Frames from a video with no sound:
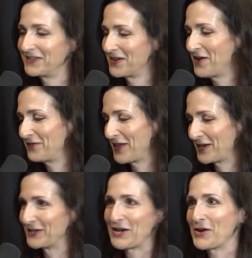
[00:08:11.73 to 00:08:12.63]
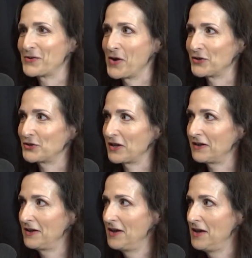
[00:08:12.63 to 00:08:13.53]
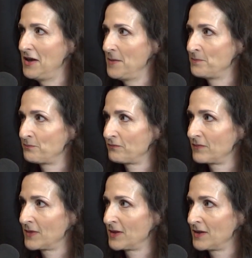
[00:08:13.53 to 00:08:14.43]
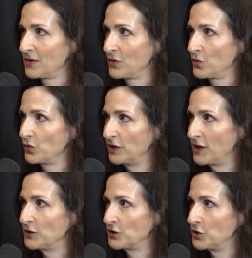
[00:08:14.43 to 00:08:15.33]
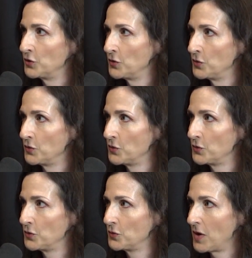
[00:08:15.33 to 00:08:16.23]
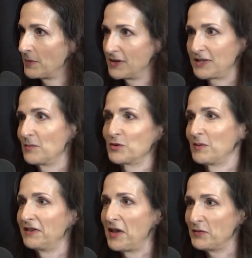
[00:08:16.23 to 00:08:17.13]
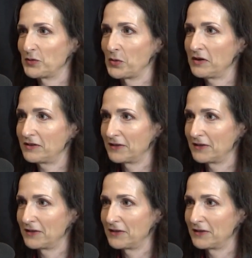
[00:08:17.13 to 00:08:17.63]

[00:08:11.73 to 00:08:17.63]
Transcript: enough, that entire question relates to, I'm going to say, almost my life's work,